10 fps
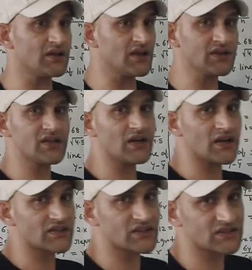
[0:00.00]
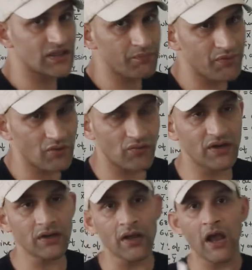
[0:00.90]
there is a relationship
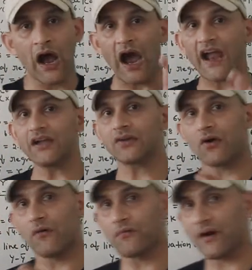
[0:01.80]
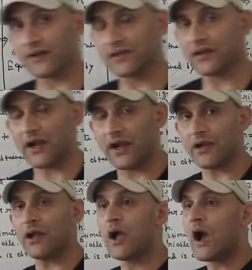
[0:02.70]
between height of father
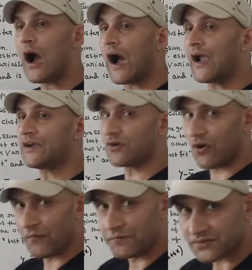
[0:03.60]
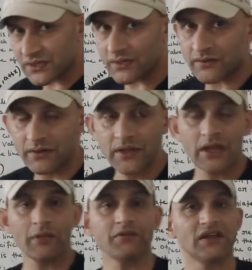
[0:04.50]
and height of son.
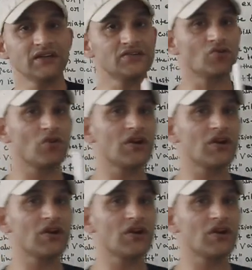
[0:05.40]
If there is no